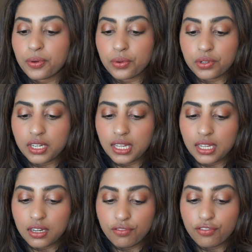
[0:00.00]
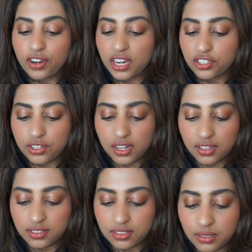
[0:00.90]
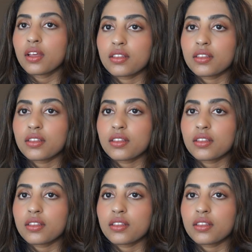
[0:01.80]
protein, freshness.